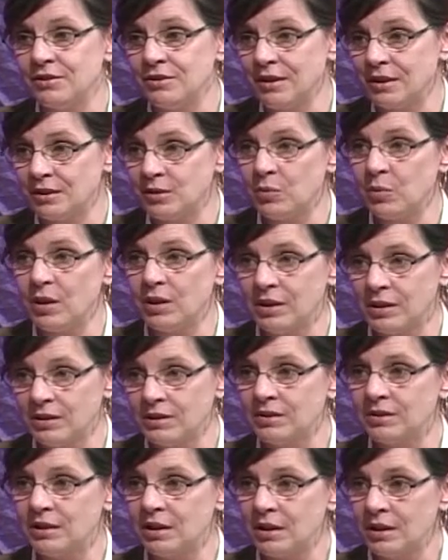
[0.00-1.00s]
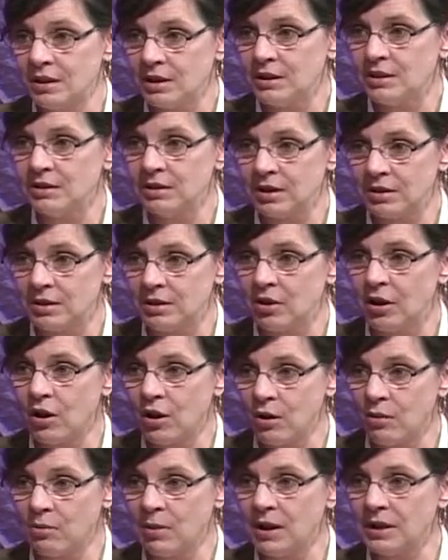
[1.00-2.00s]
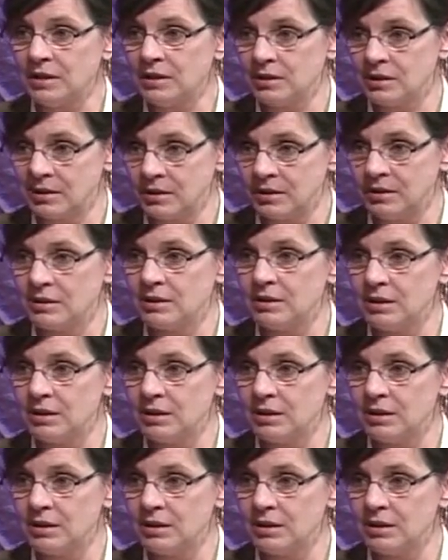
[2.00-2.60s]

as well as, say, the call buttons,